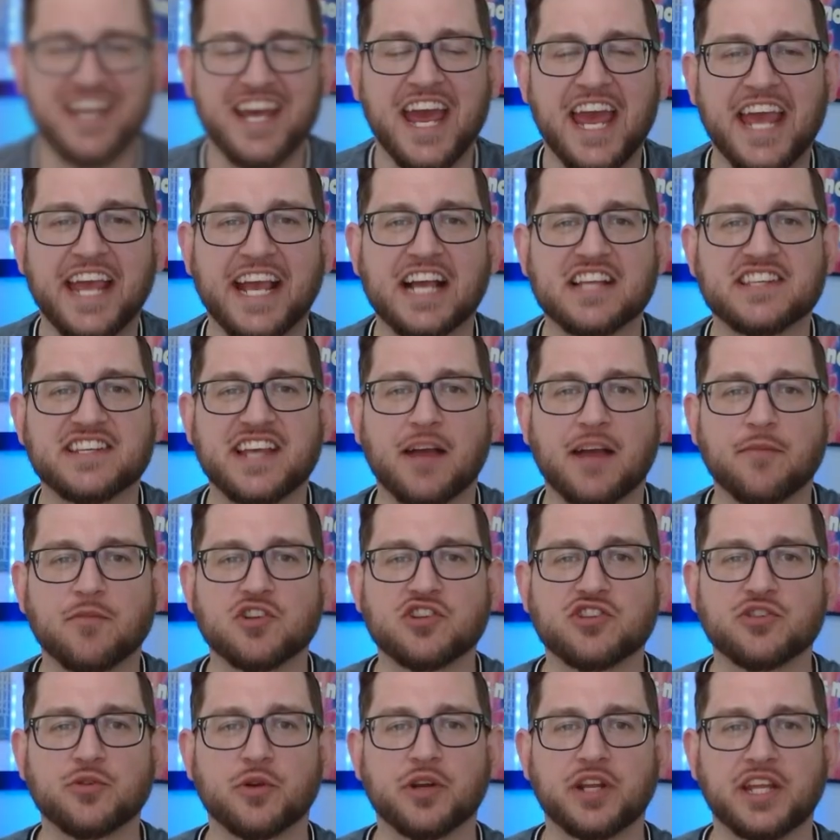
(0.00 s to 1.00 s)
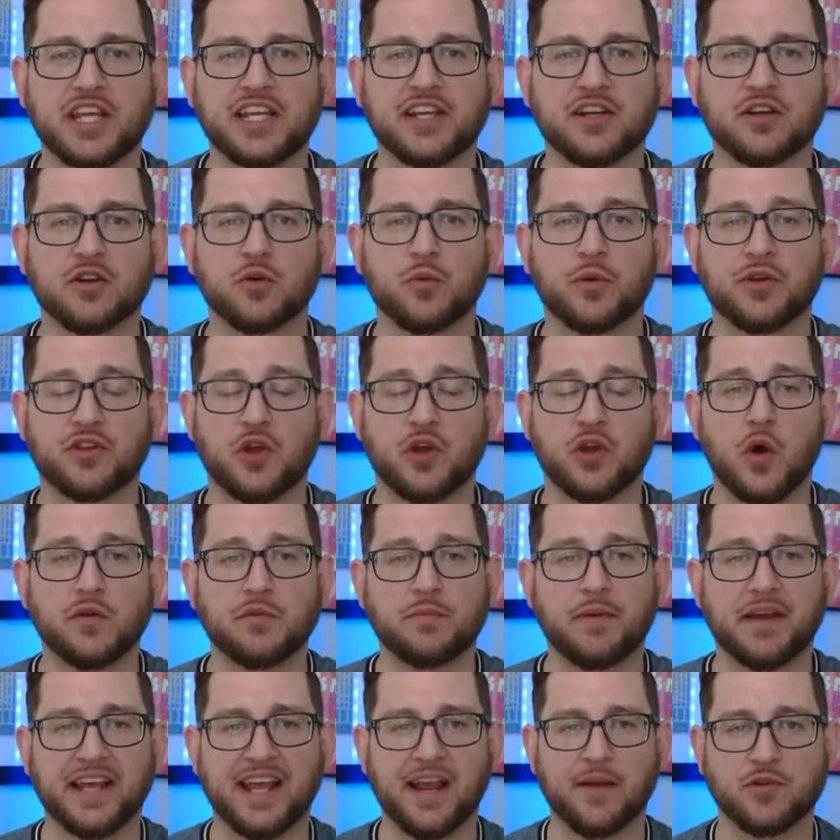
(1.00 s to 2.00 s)
Hey guys, Cameron Stewart here with the Homes
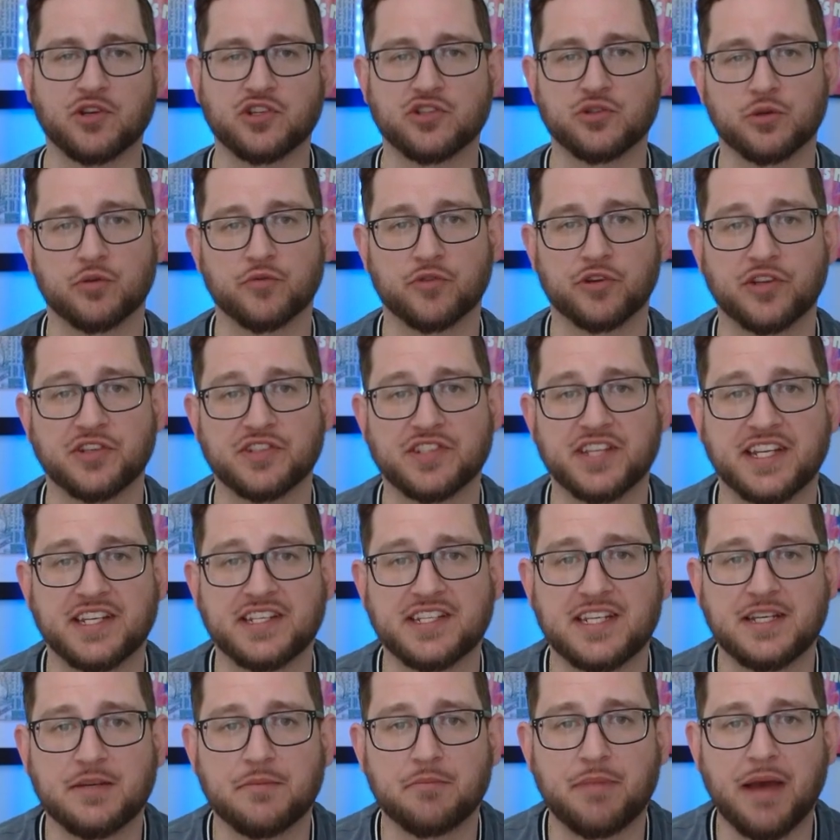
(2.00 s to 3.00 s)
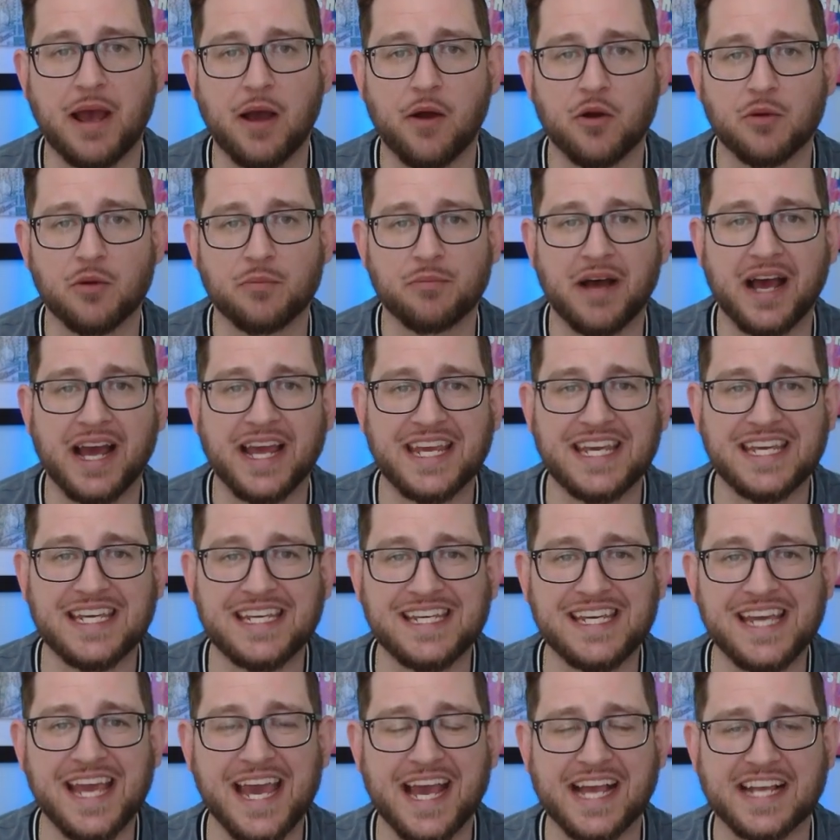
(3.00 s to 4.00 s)
by Cameron Stewart Real Estate Team powered by
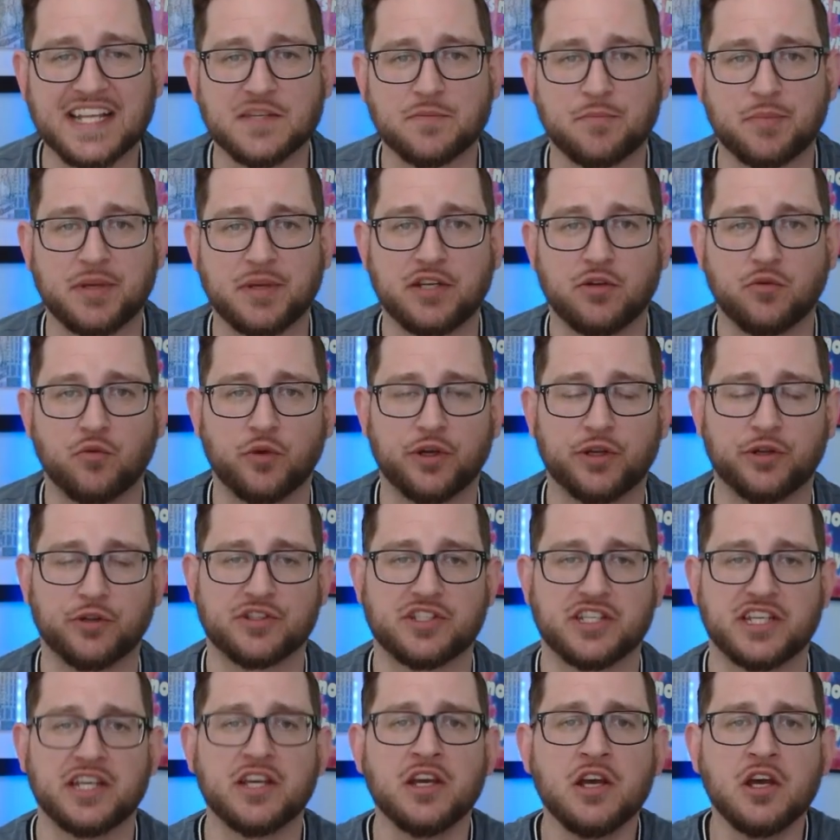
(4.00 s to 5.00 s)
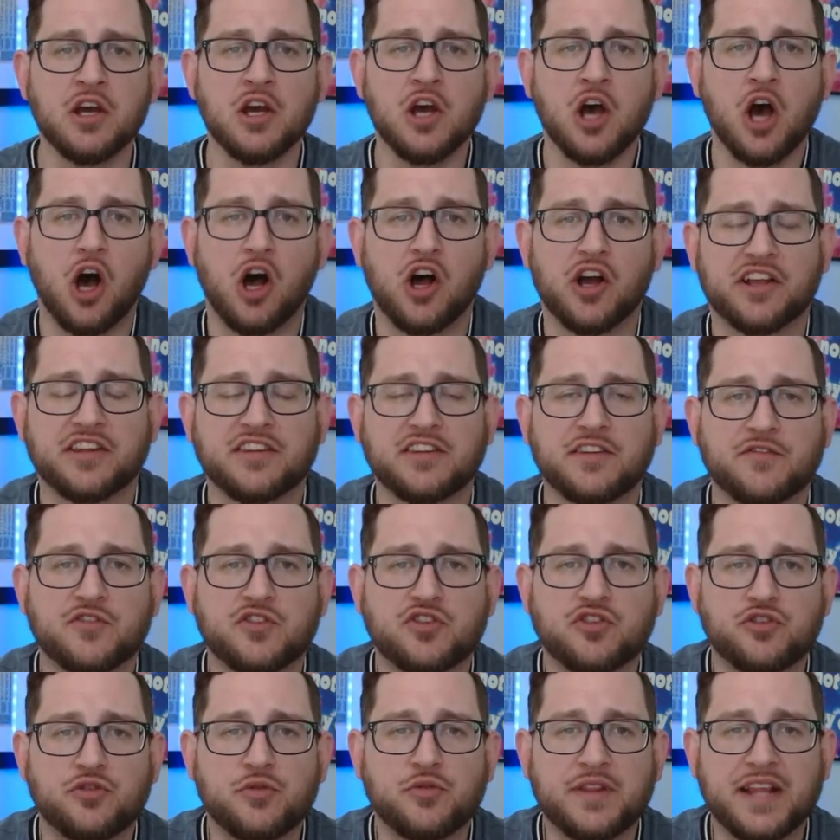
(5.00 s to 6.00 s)
eXp Realty. August of
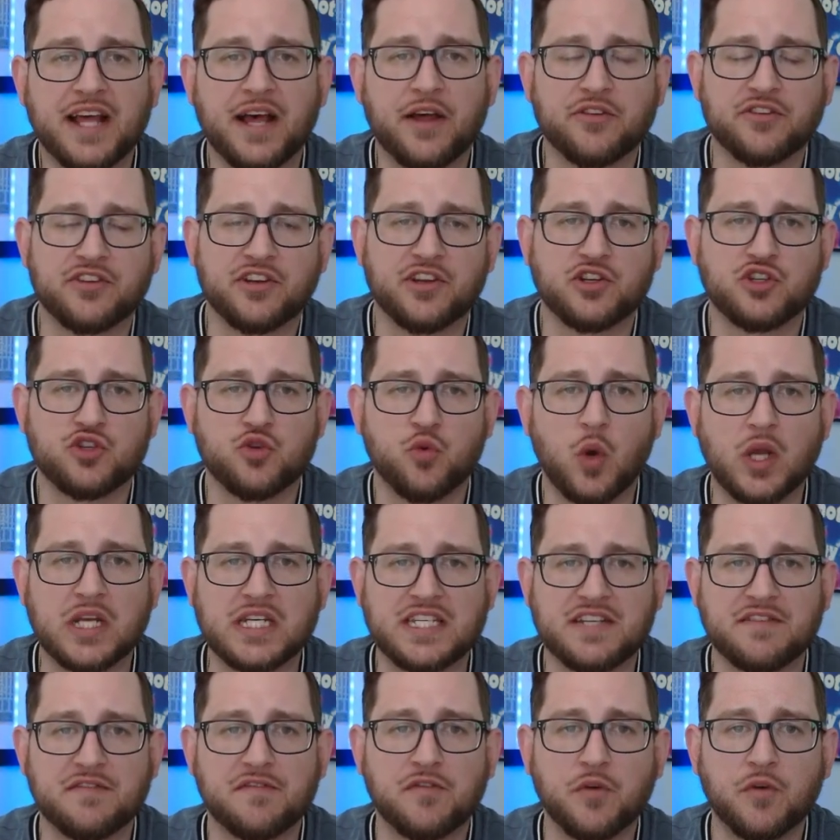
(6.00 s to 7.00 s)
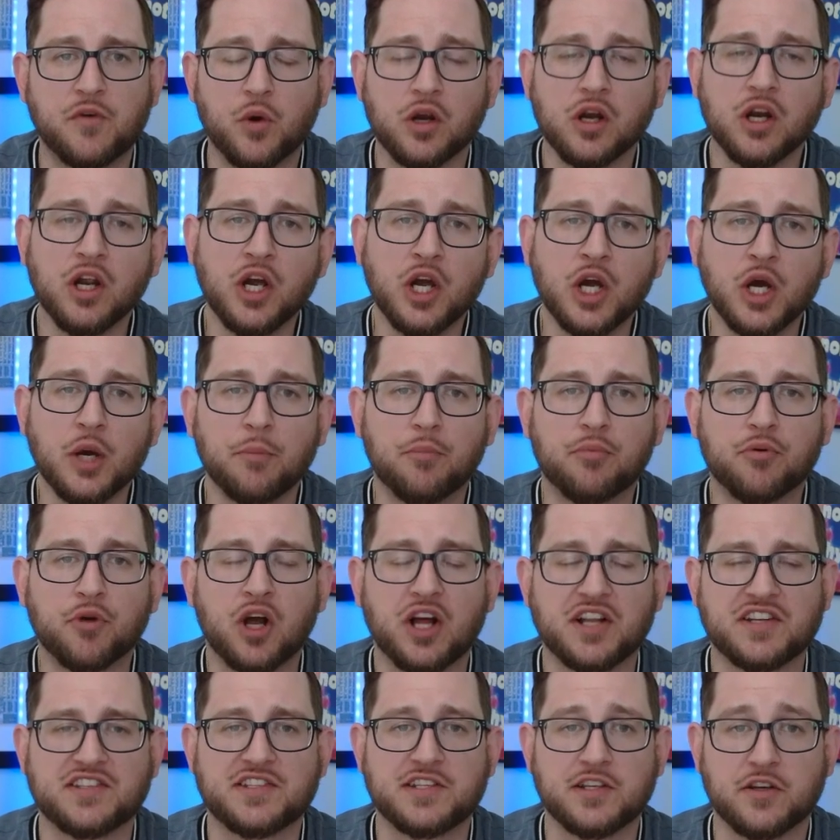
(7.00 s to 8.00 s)
2024
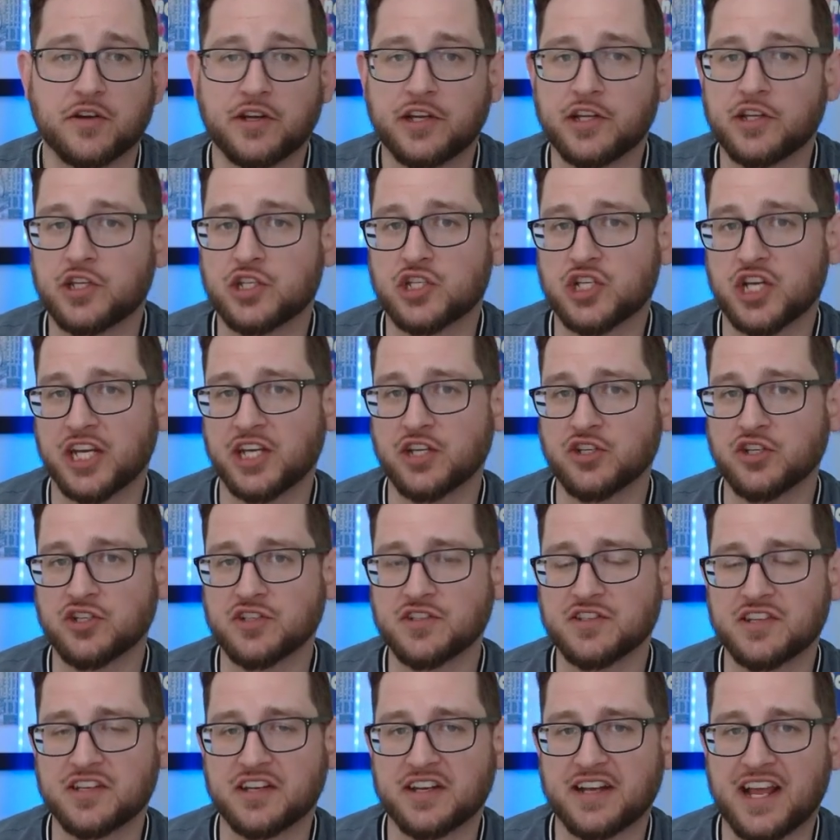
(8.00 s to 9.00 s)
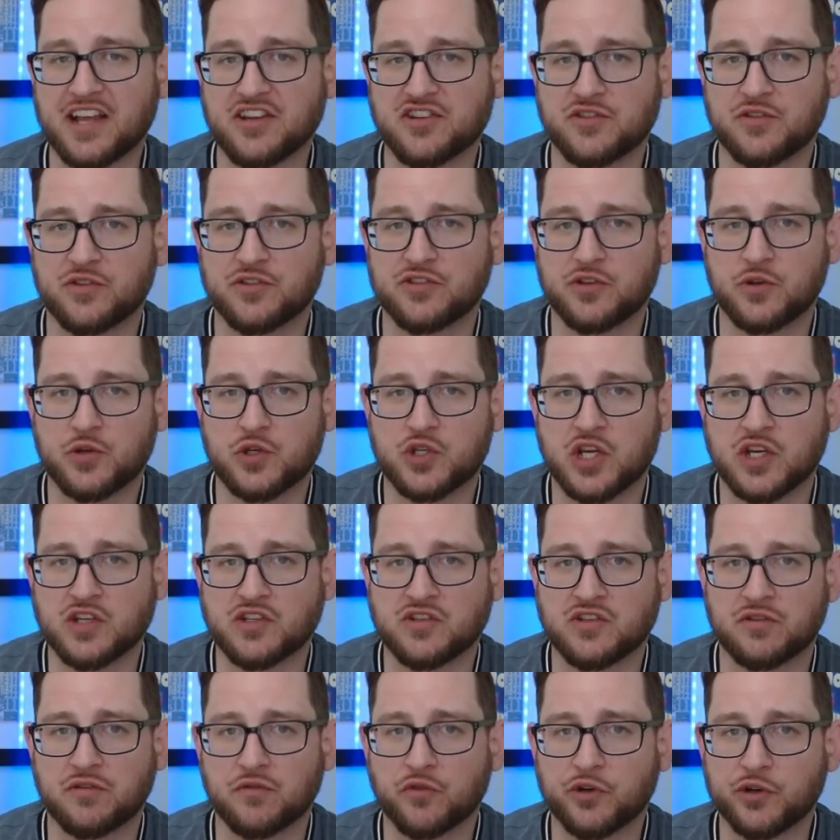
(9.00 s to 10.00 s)
brought serious changes to the National
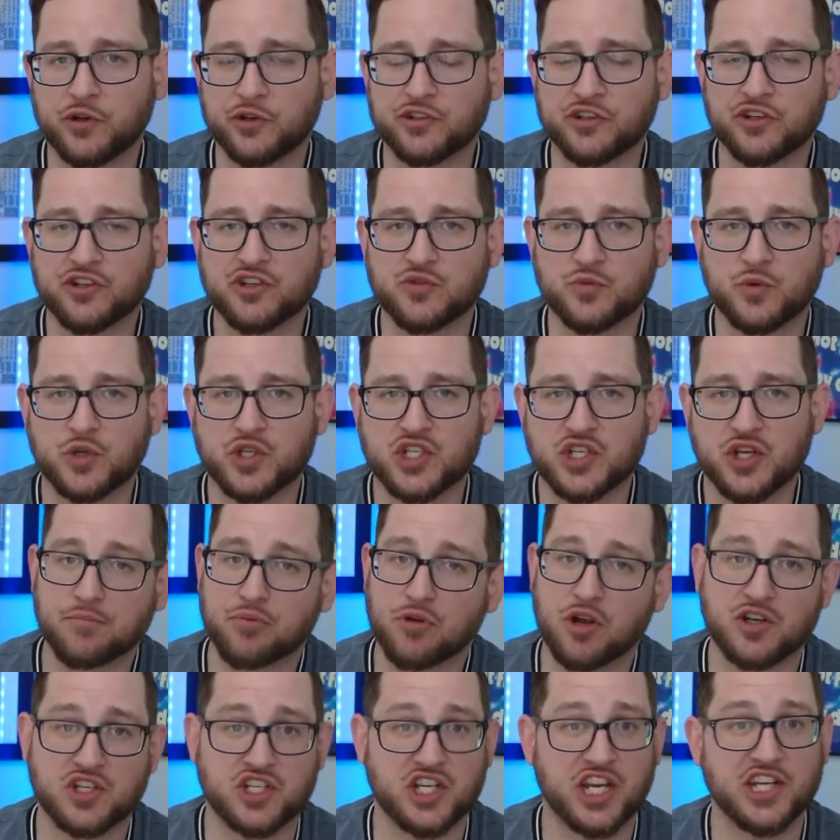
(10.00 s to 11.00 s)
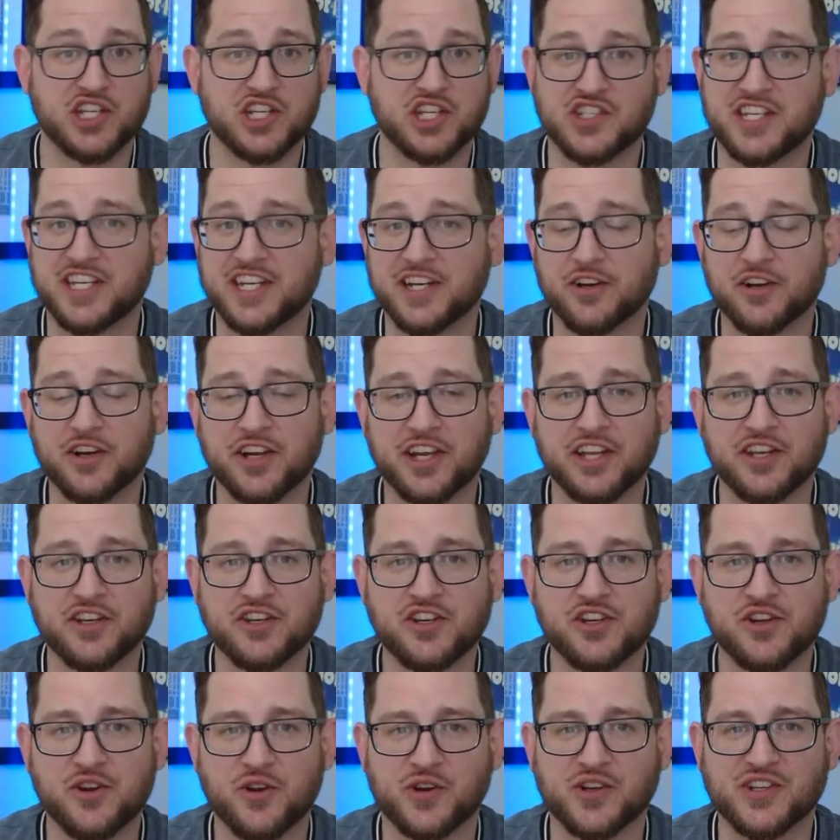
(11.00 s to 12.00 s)
Association of Realtors, which brought changes here in
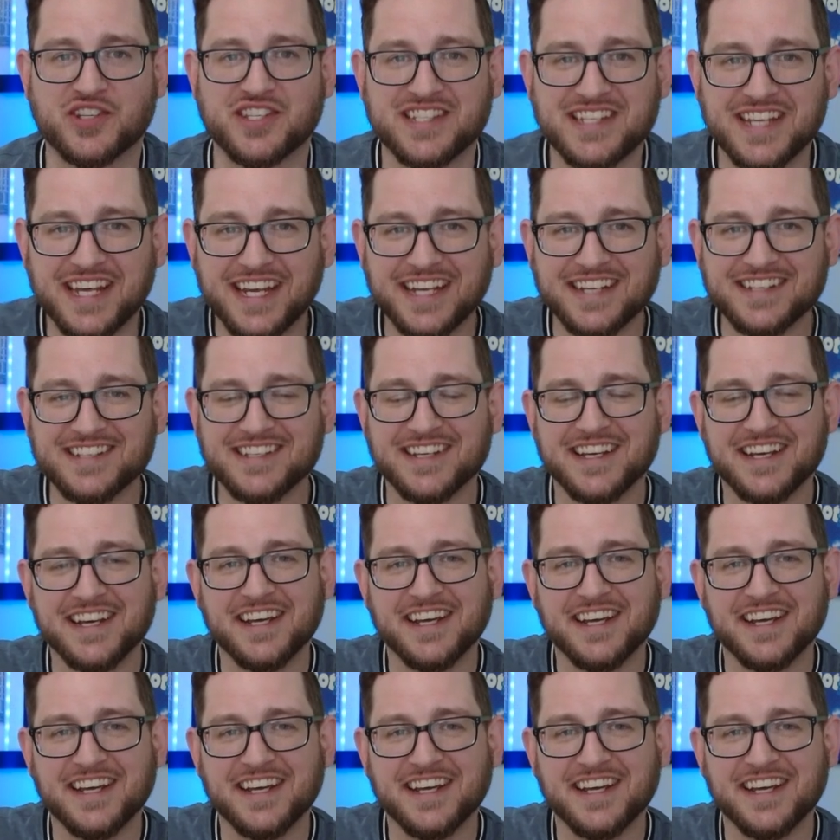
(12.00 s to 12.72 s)
New York State